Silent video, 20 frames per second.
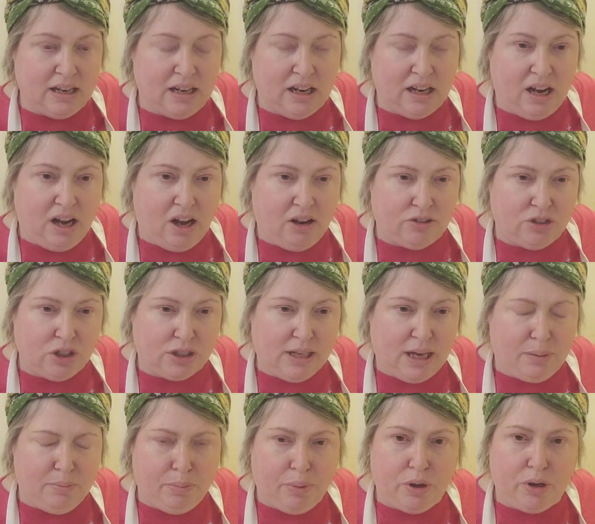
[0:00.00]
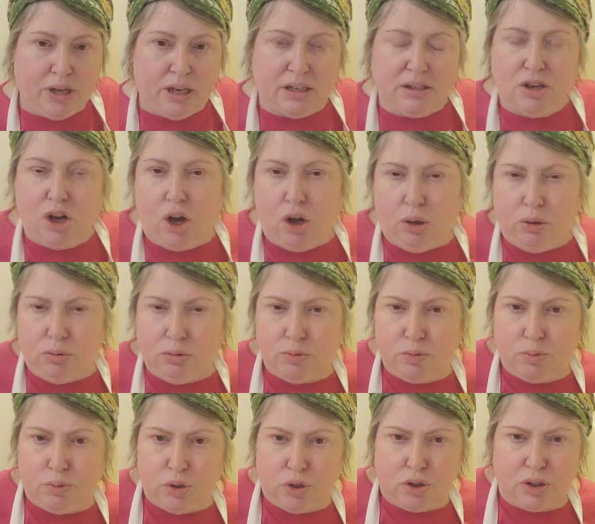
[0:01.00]
I just kept putting cold
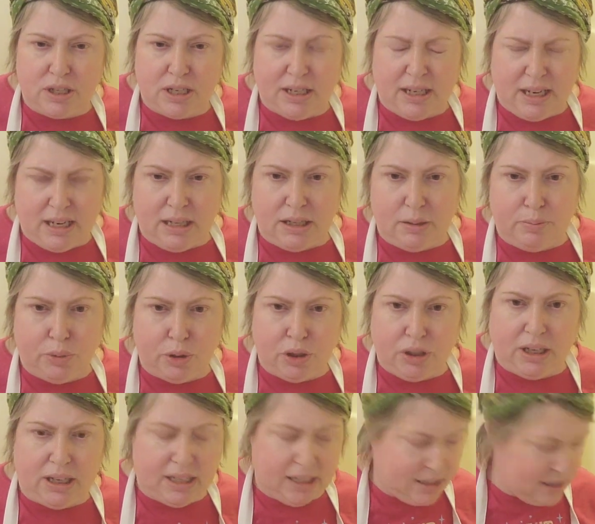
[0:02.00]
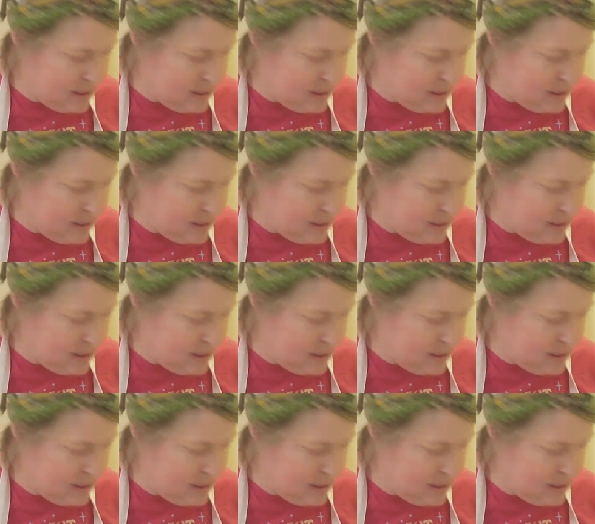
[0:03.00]
water in the bucket